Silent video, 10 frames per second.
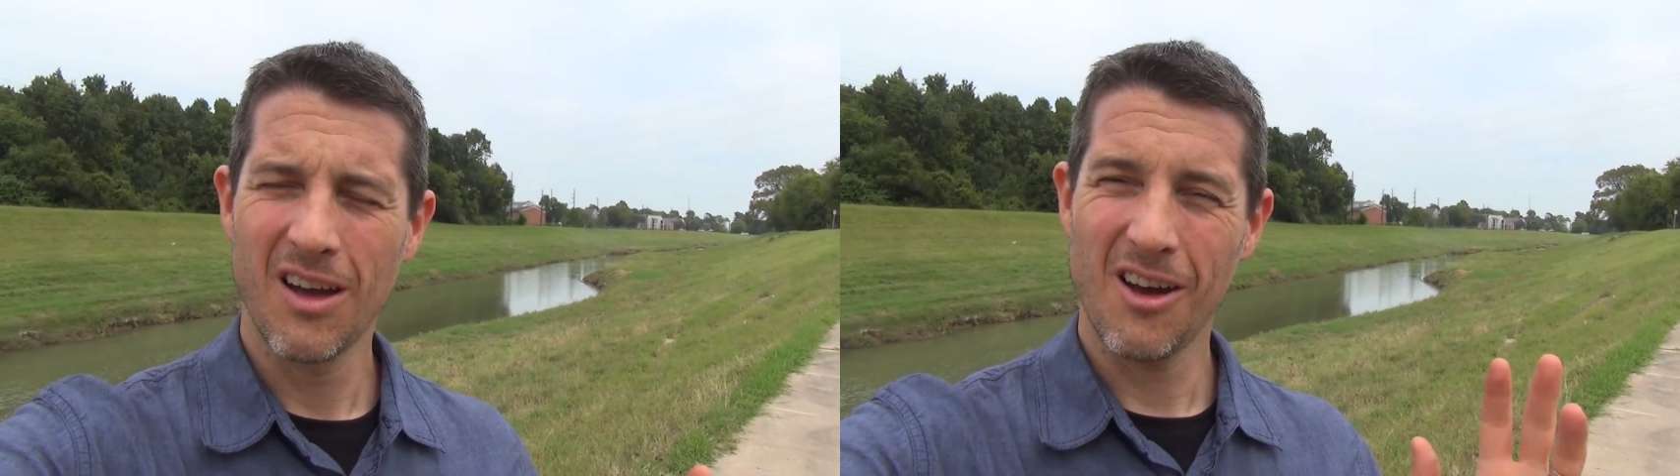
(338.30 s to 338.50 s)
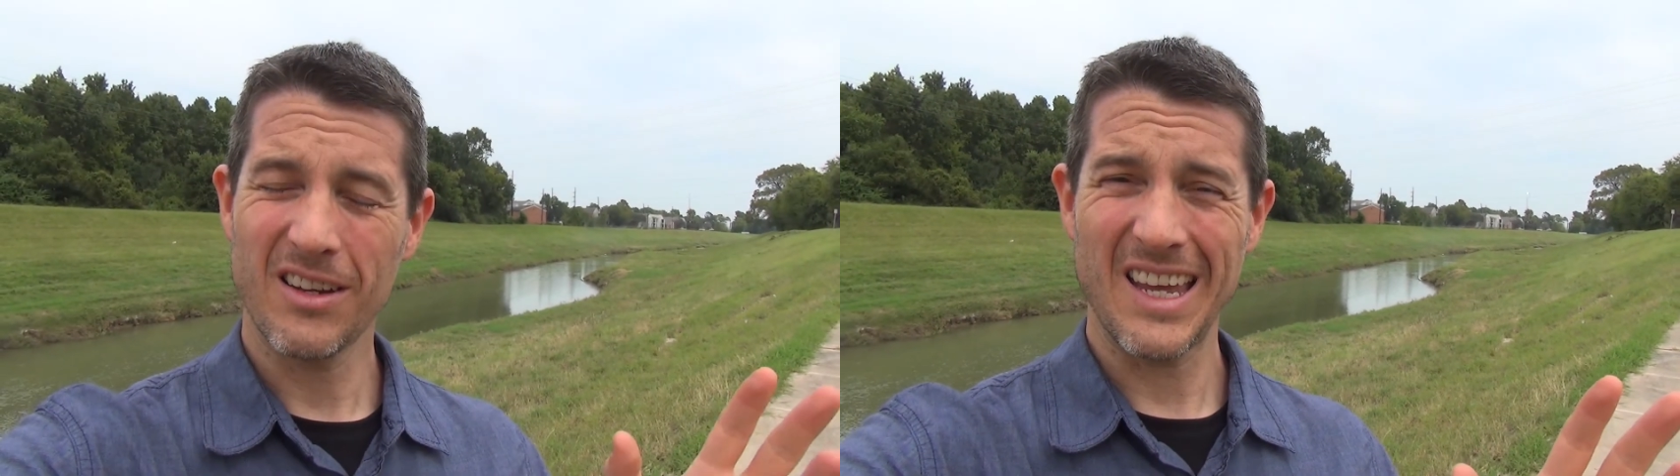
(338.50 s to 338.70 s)

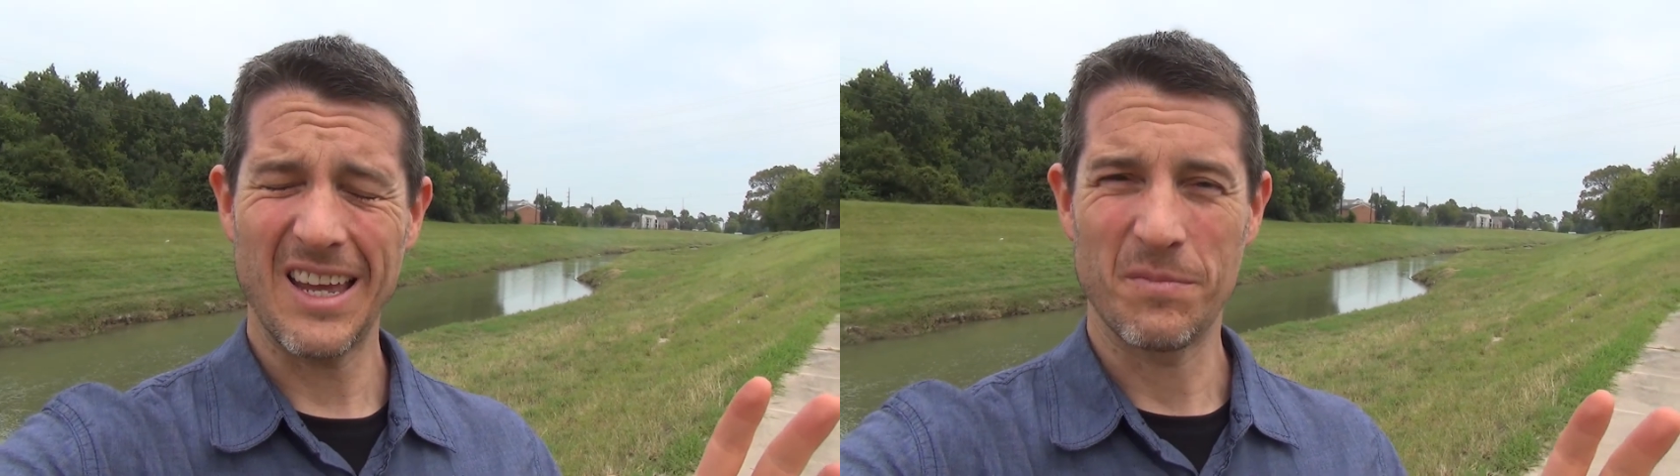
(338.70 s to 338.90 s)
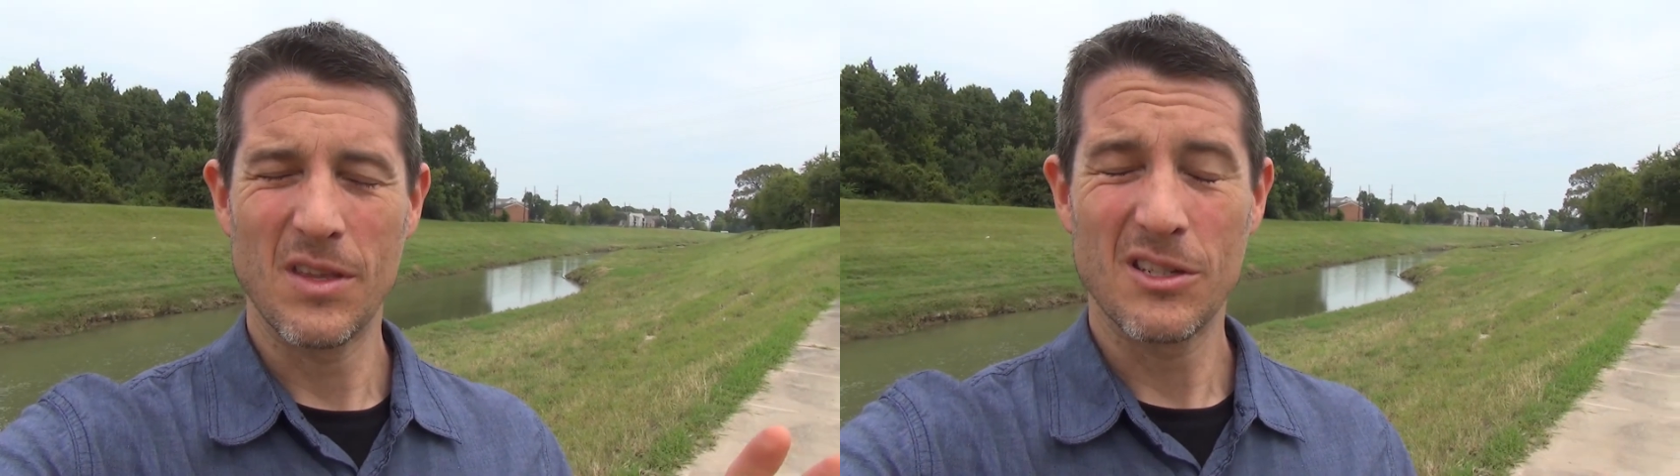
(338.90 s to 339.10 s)

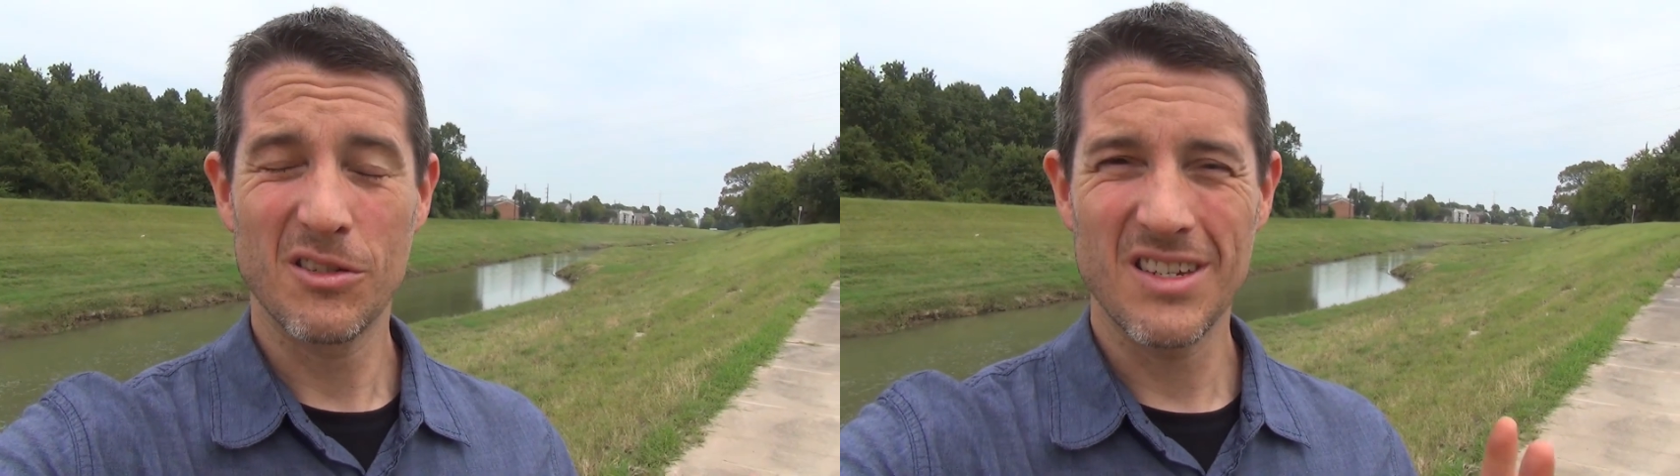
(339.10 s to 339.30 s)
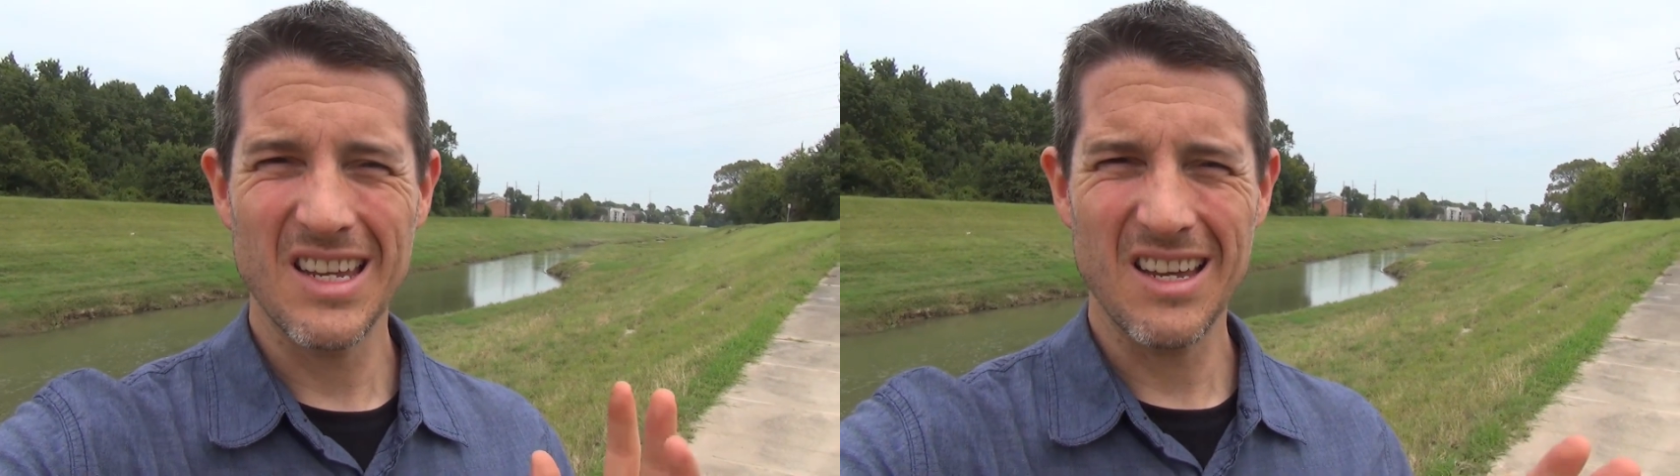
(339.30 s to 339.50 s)
Okay,
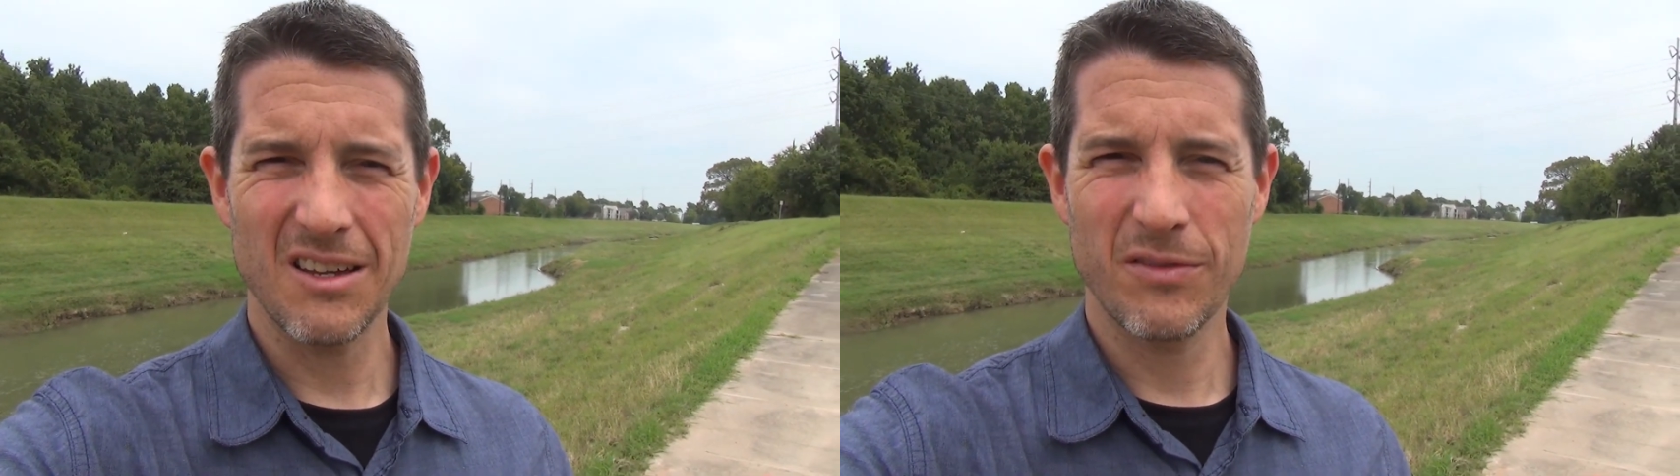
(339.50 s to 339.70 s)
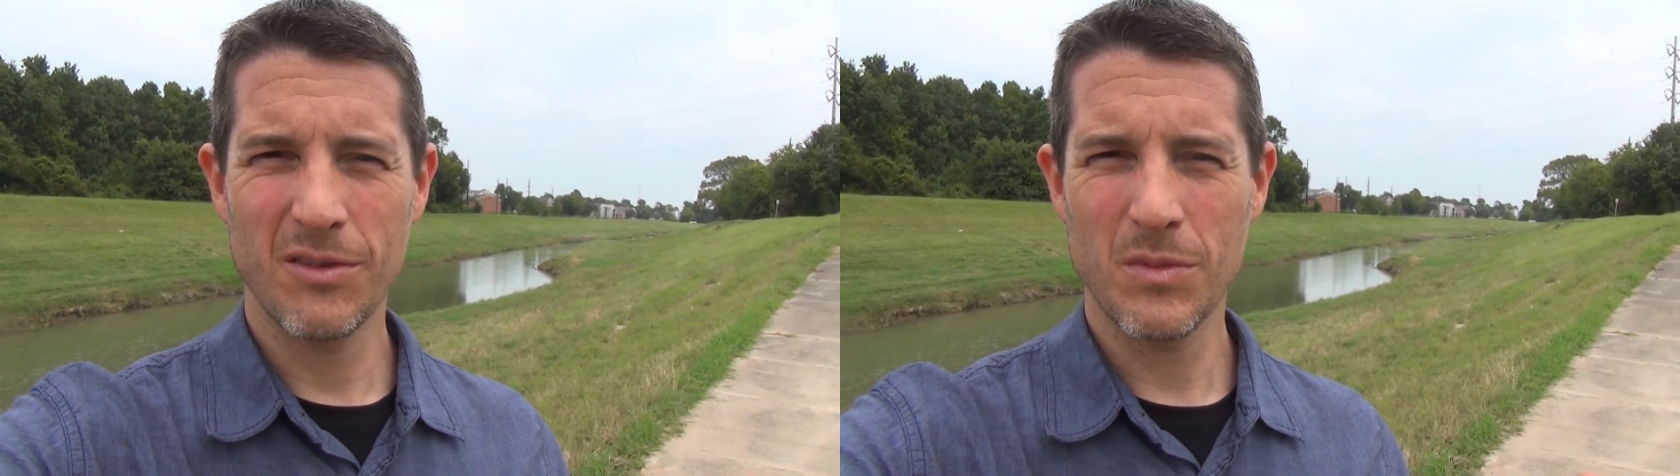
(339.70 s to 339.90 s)
so
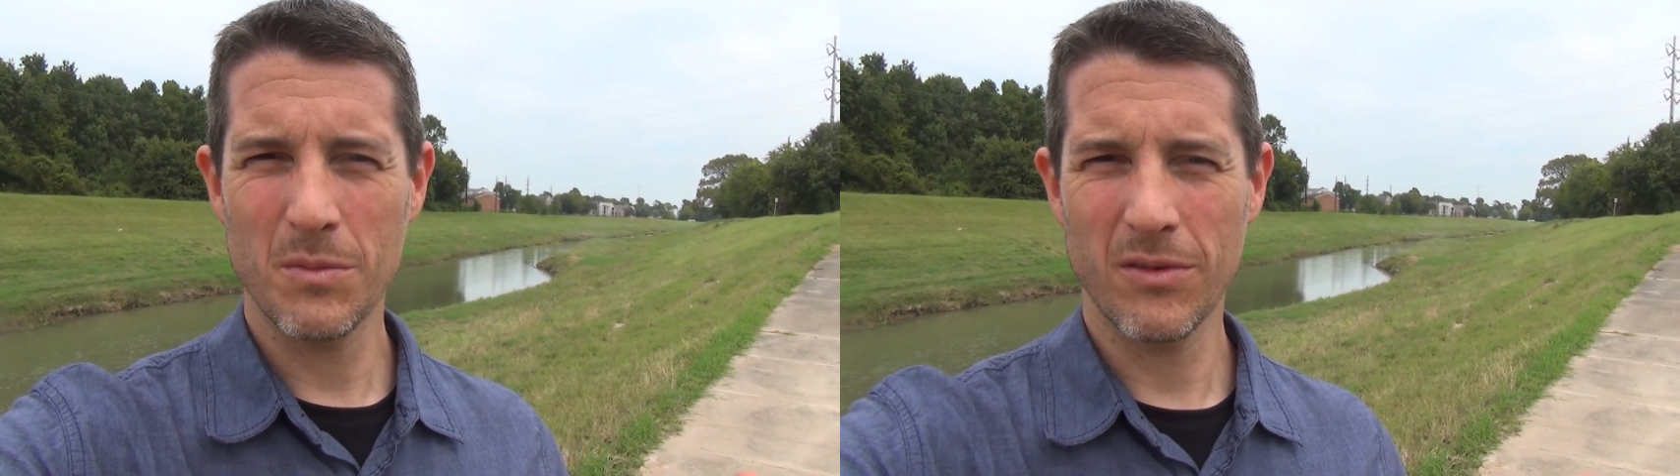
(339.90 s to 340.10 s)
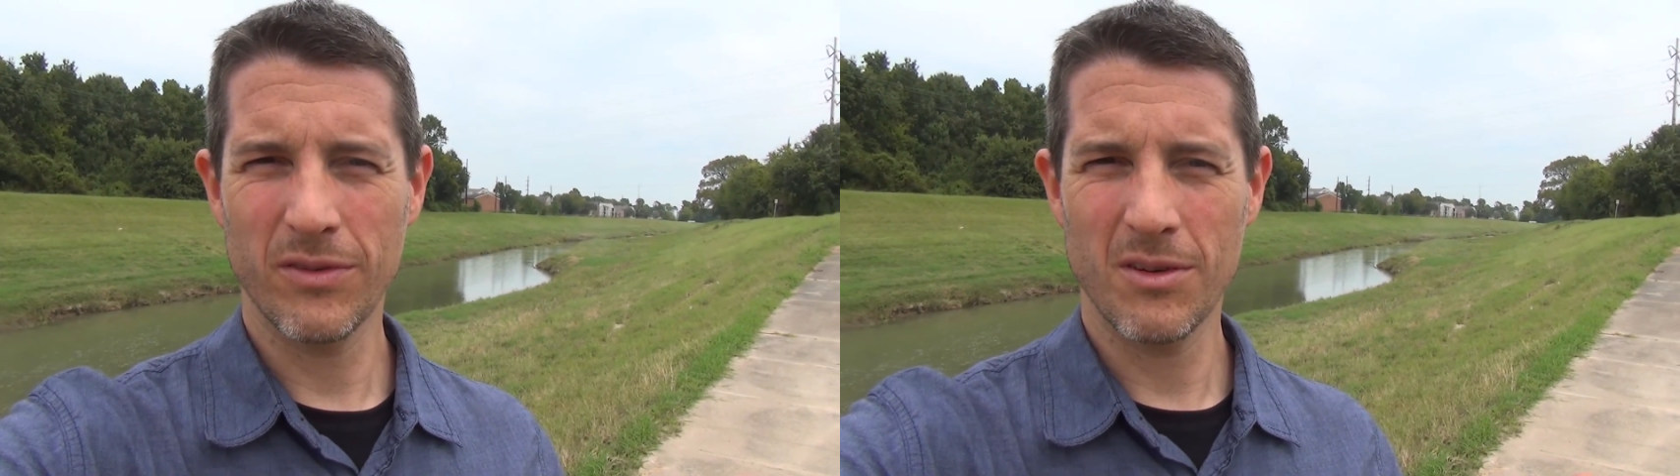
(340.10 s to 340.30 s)
now if you
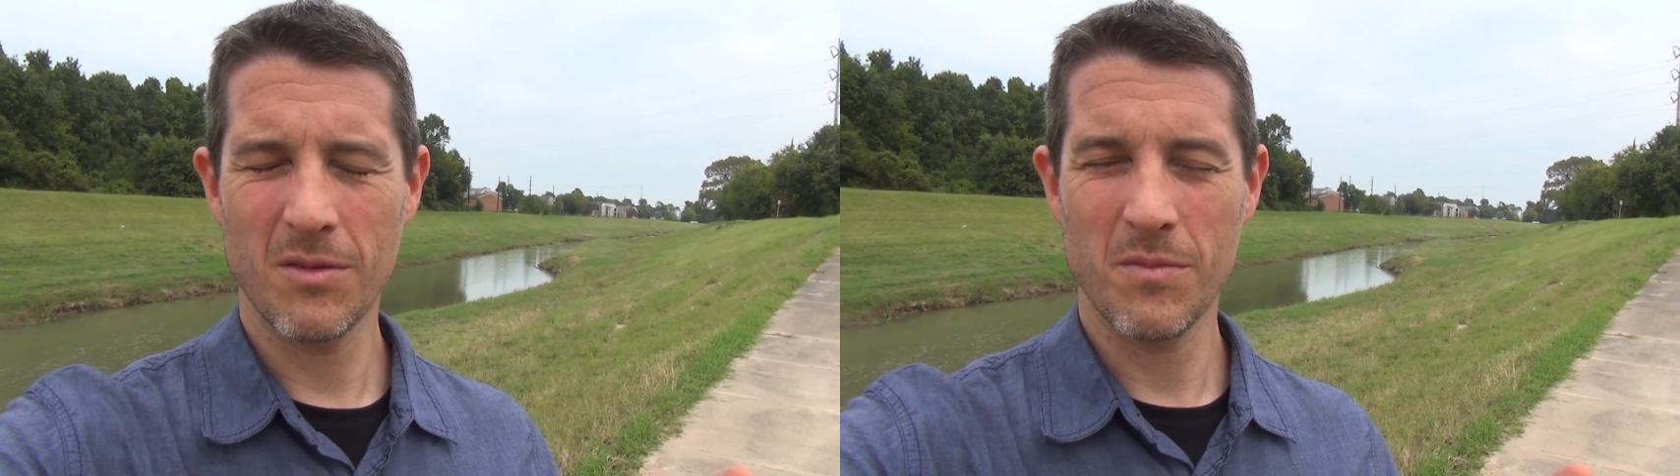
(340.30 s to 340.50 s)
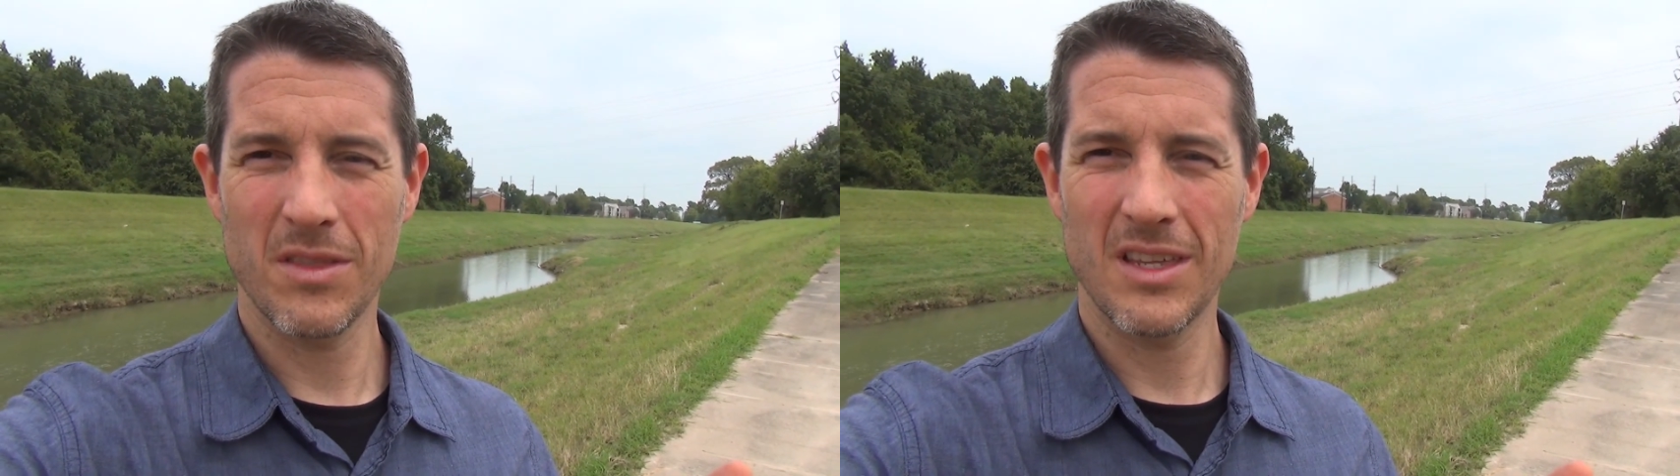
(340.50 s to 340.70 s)
remember from